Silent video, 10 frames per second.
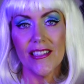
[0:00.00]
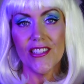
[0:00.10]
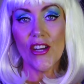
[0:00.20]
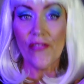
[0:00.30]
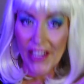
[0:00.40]

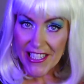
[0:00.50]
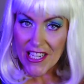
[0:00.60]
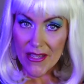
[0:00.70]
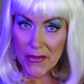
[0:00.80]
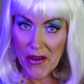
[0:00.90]
Don't forget to
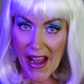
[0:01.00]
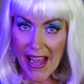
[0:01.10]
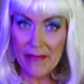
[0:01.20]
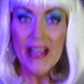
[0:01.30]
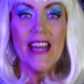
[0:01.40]

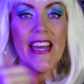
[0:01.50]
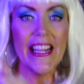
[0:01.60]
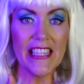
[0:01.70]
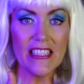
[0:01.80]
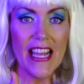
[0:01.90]
subscribe,
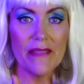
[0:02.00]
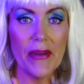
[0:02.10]
hit the like